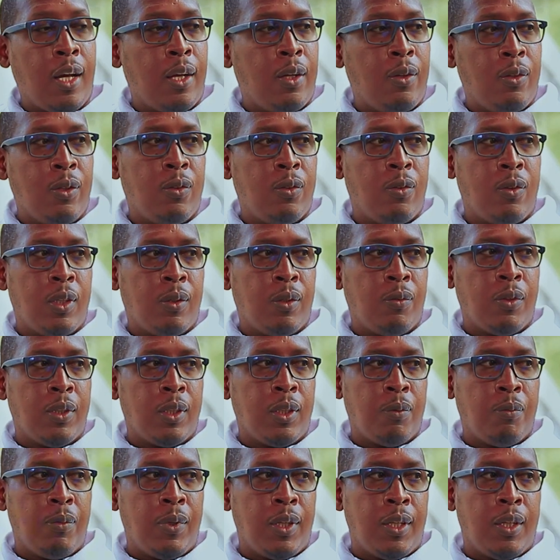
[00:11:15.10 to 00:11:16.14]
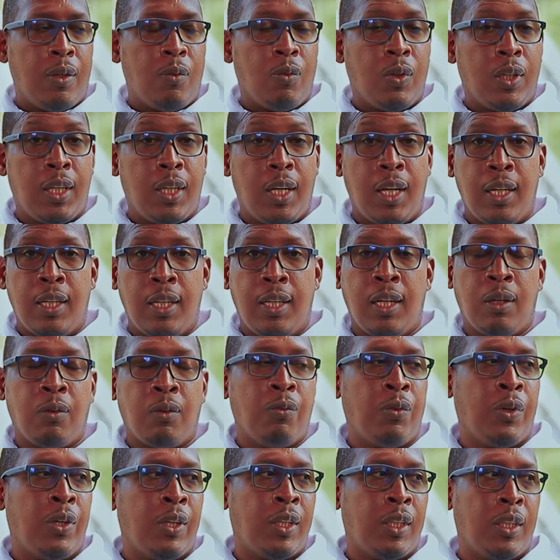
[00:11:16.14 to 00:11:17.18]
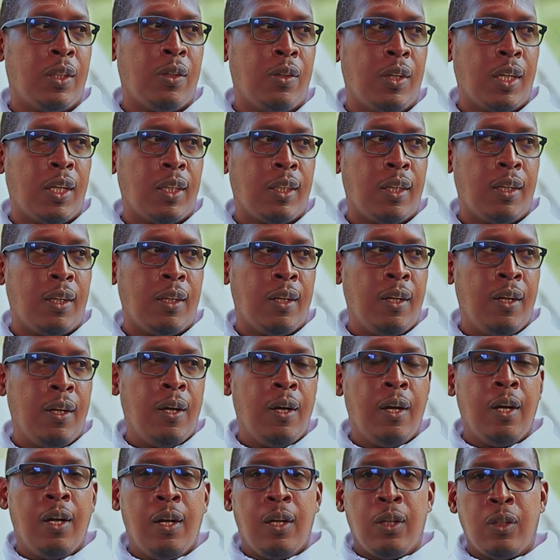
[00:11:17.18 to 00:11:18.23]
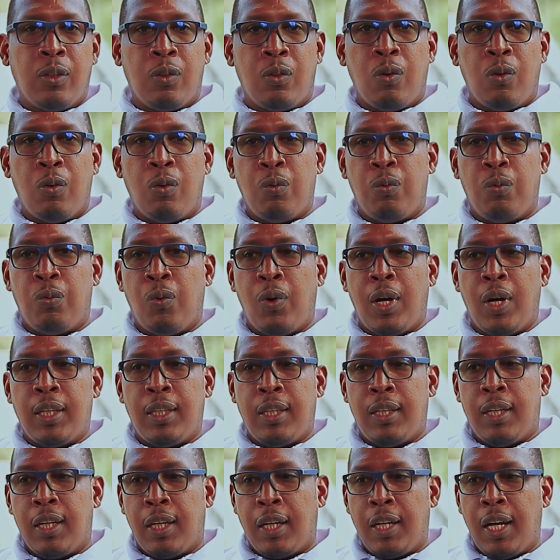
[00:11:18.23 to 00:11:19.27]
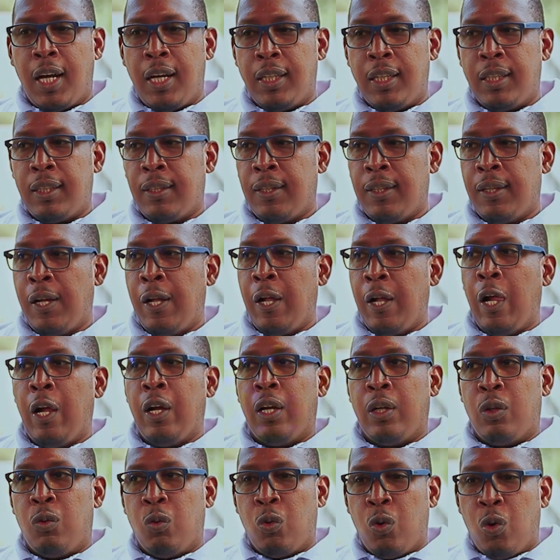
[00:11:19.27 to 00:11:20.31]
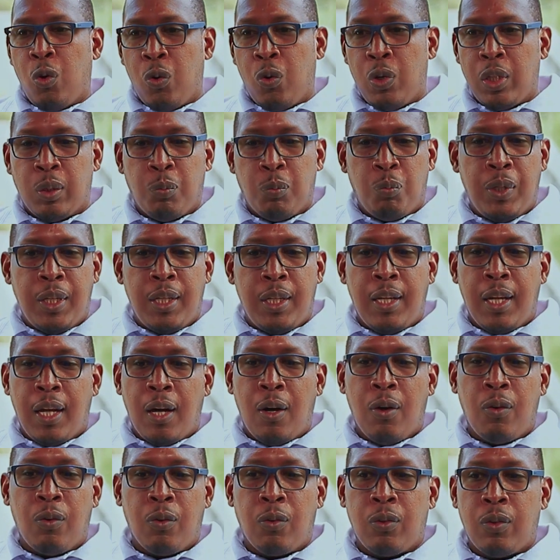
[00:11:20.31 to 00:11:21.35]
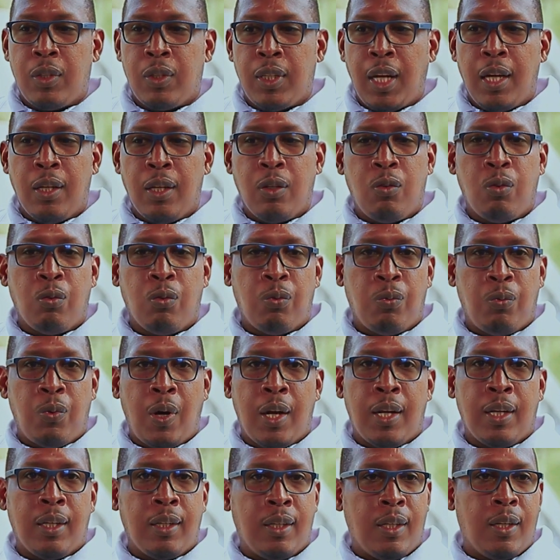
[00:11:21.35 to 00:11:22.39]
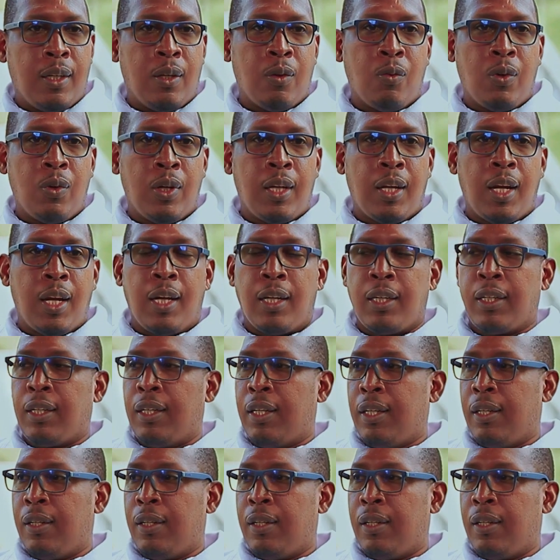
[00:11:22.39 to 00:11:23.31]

Yeah, huge responsibility, which they take very seriously. So for us, the guys, it will always be now tied to fun in a way, like,